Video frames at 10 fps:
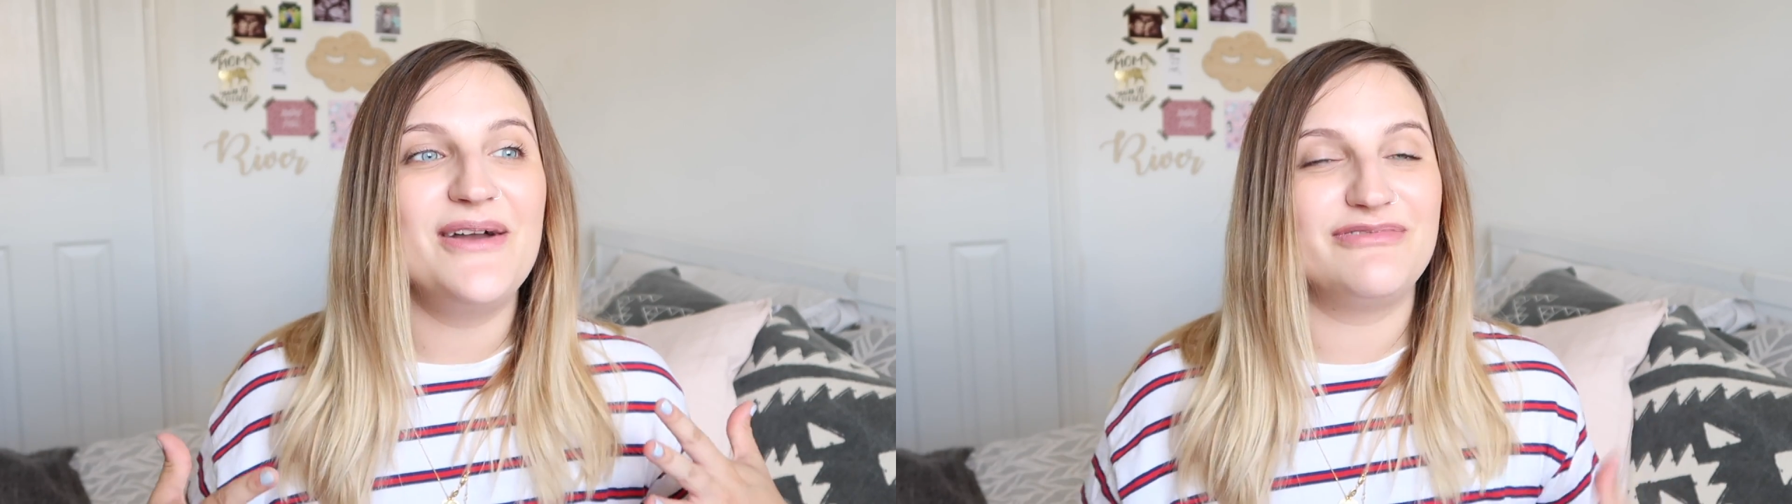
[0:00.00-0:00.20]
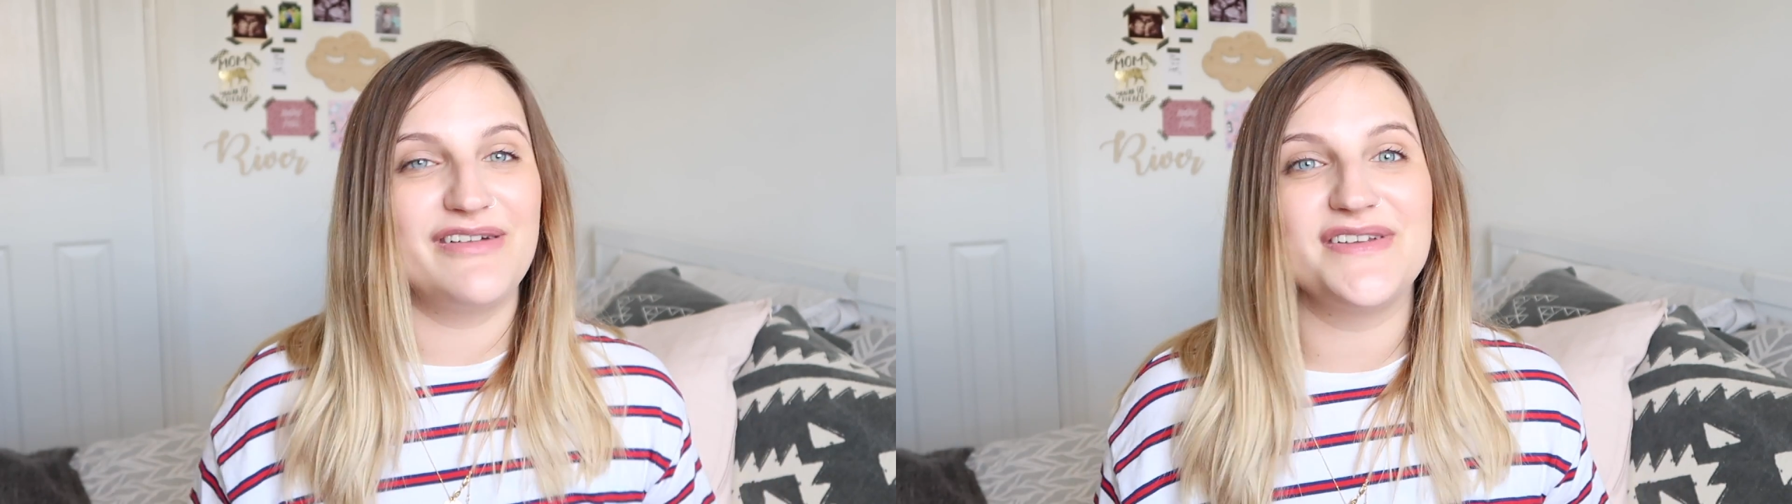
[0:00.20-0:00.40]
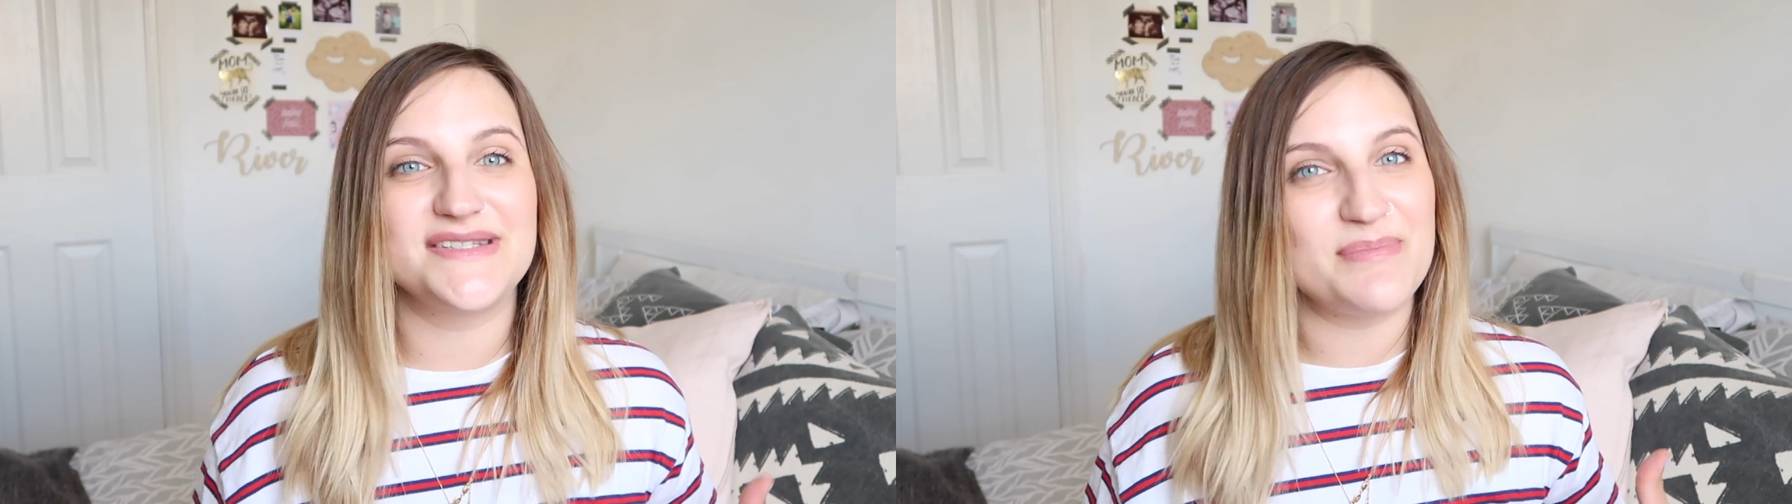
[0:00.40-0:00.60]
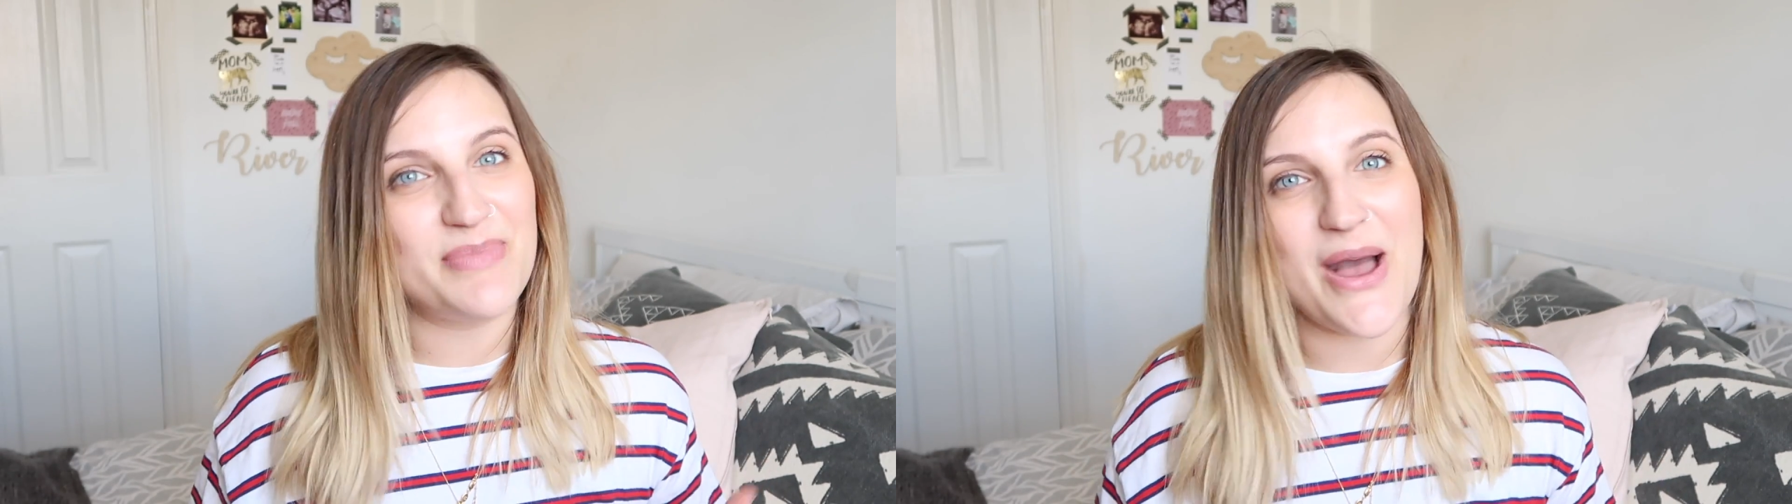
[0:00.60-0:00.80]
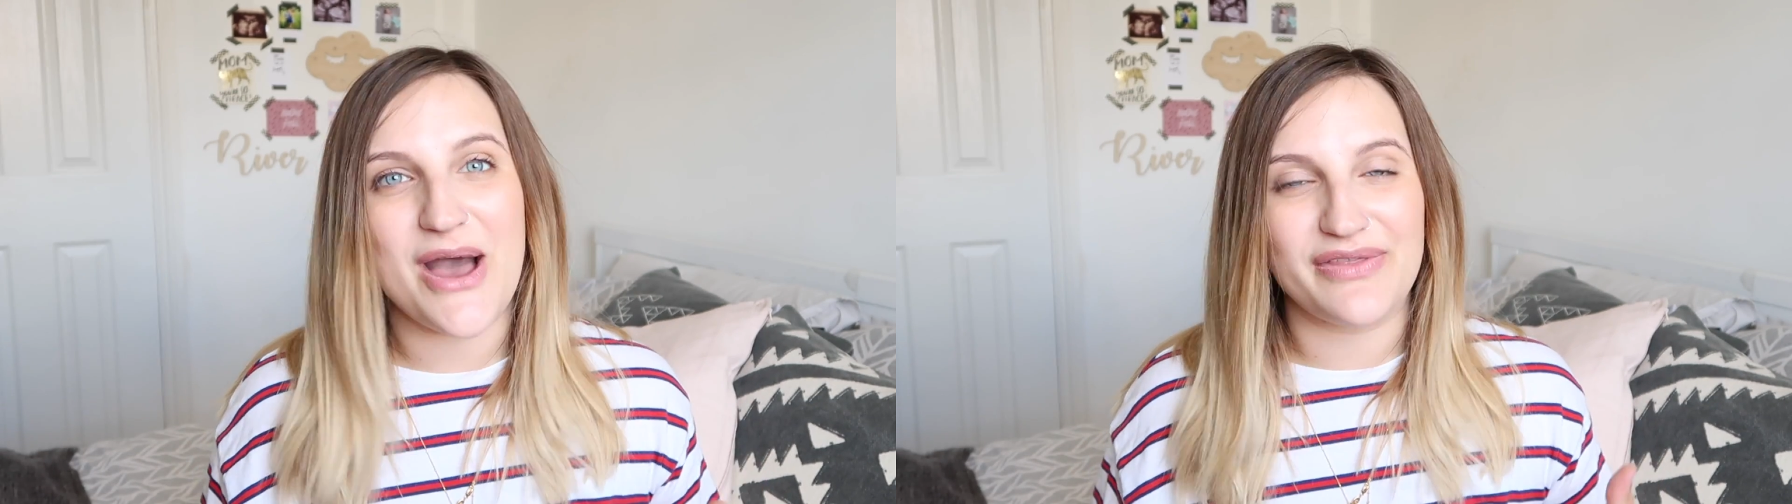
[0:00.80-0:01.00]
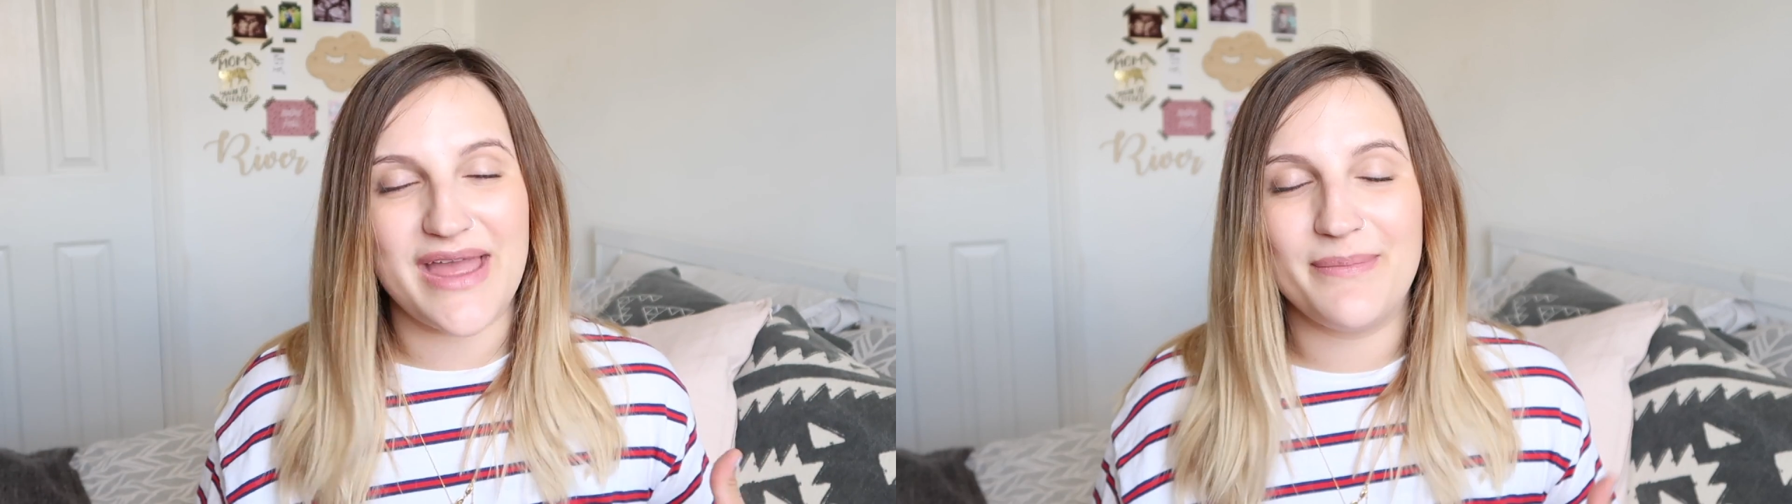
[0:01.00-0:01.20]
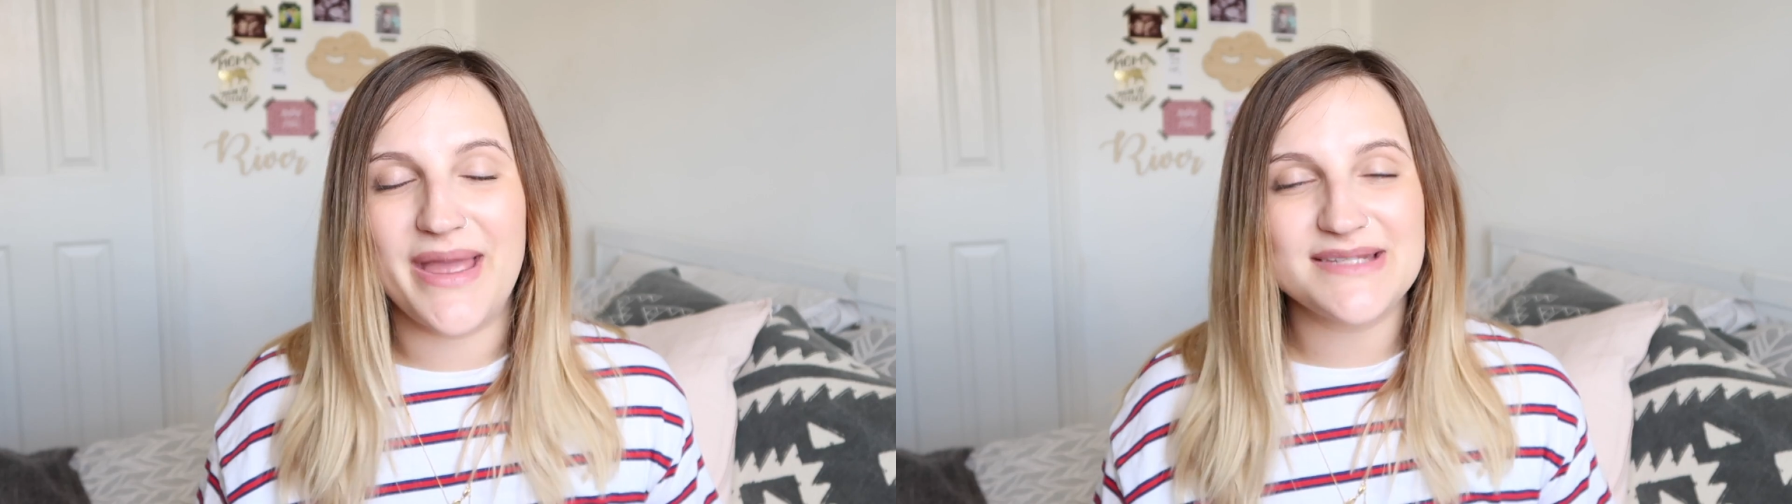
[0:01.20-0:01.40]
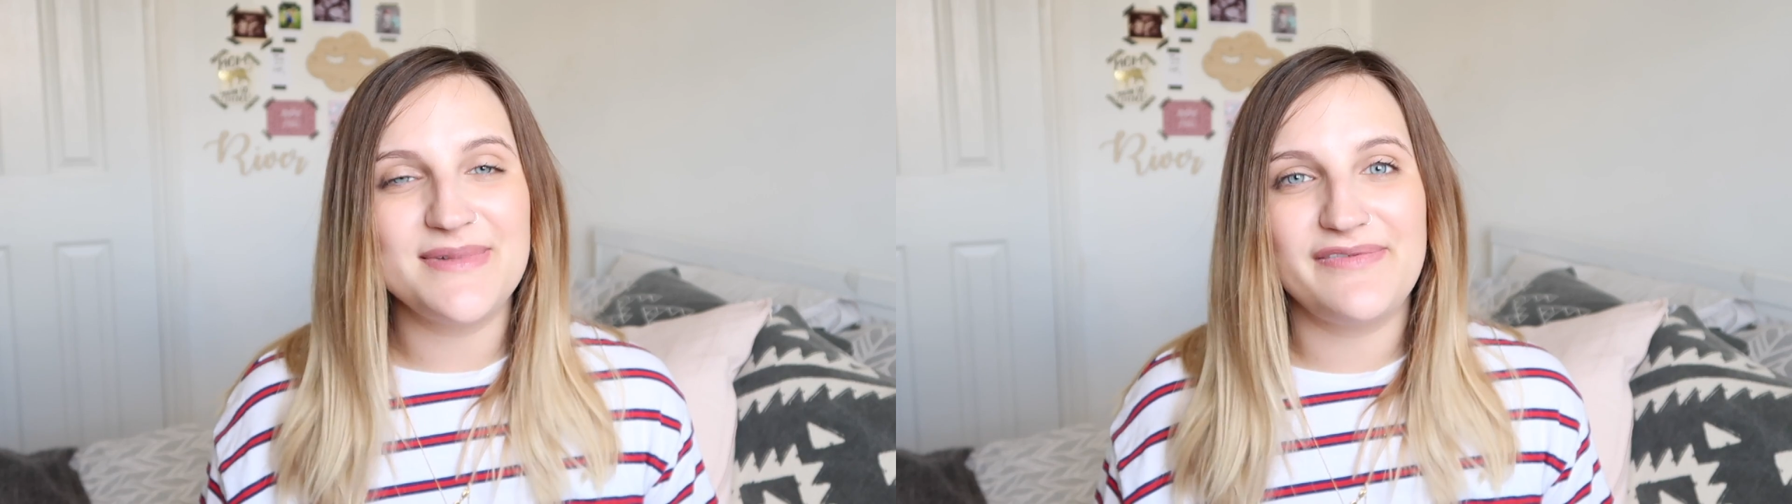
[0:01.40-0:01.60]
River's birth, it
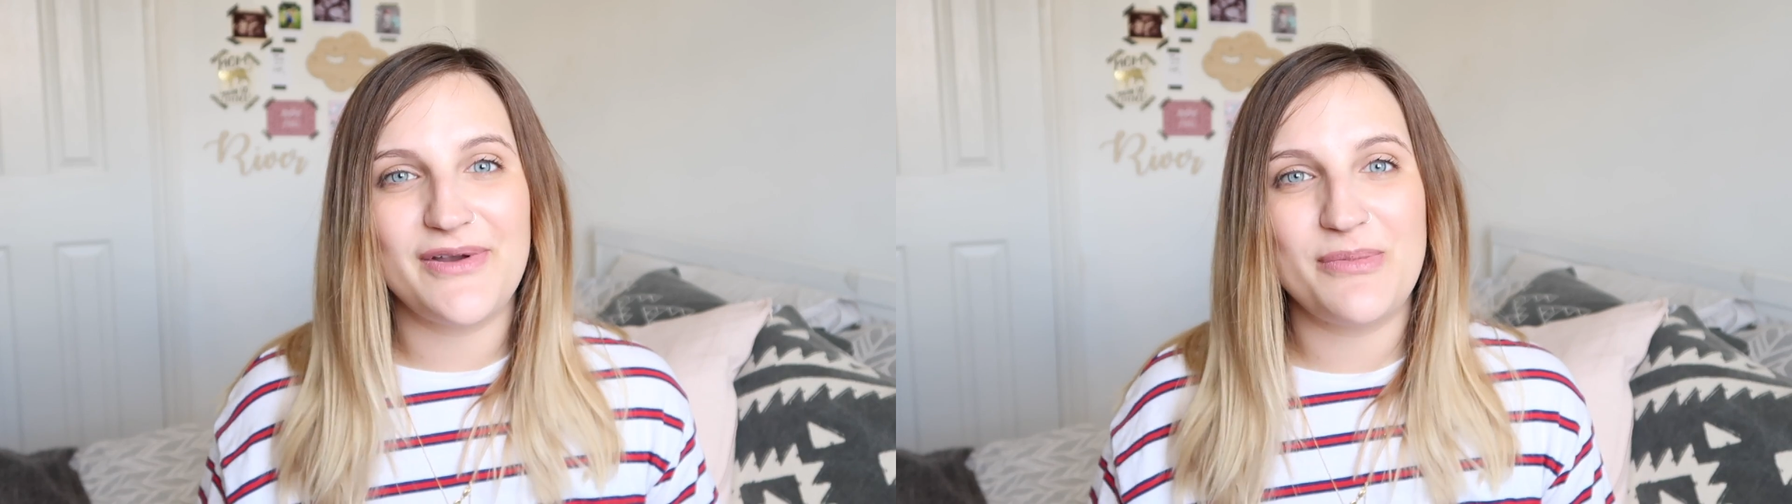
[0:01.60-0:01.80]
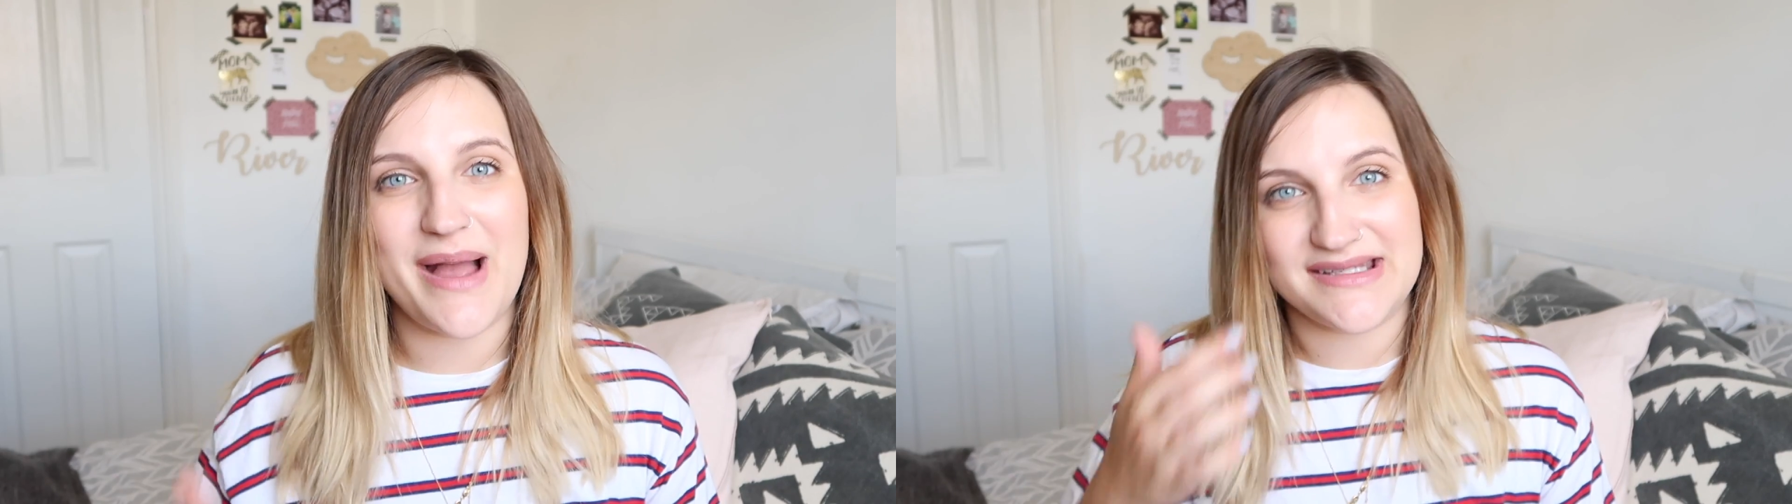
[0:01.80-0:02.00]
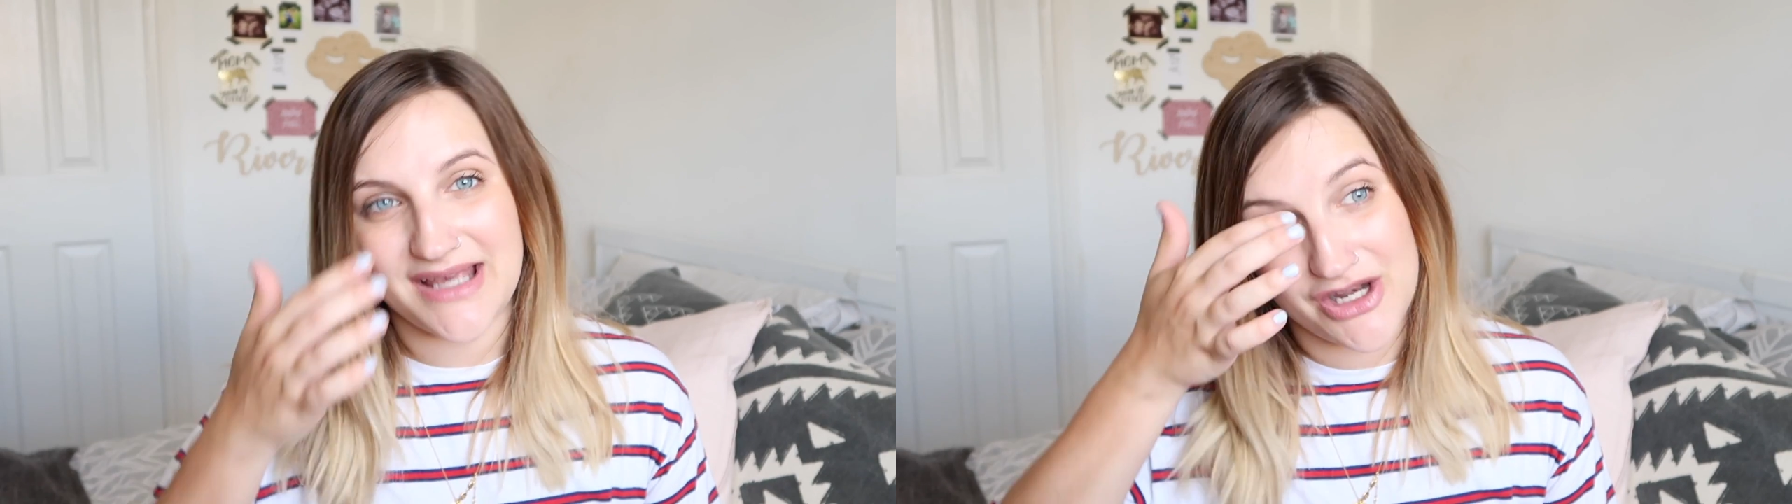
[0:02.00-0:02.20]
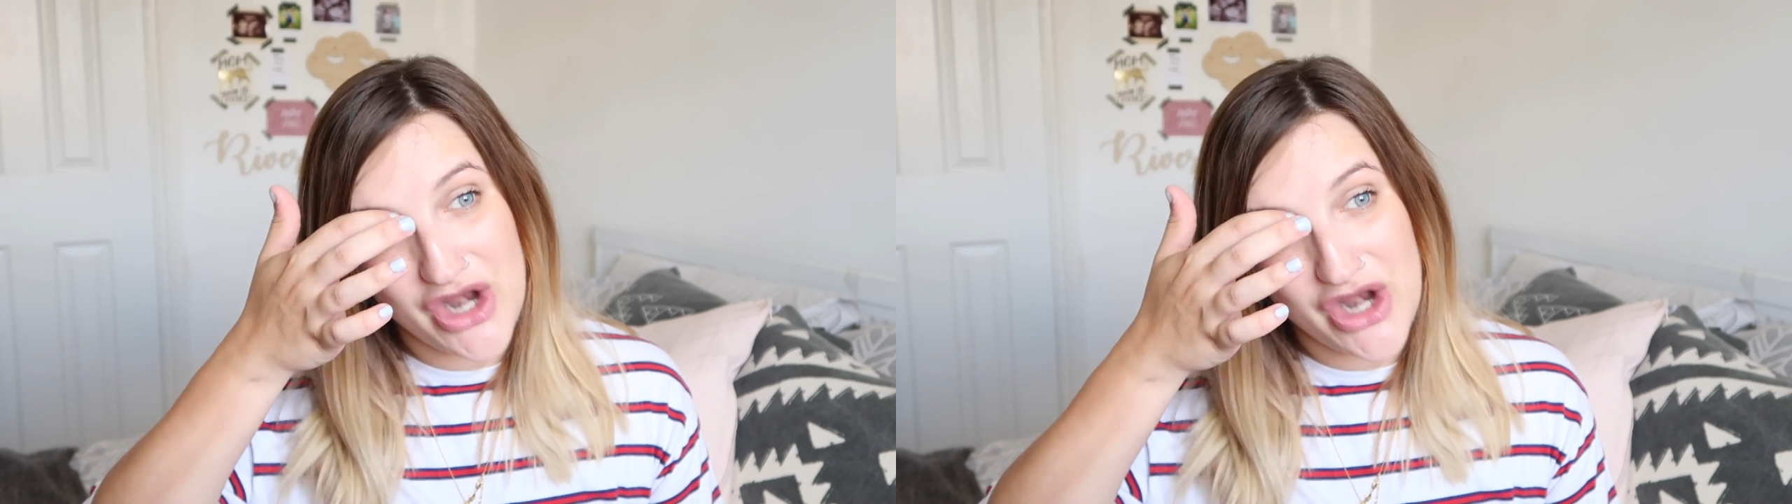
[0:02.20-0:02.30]
makes me feel better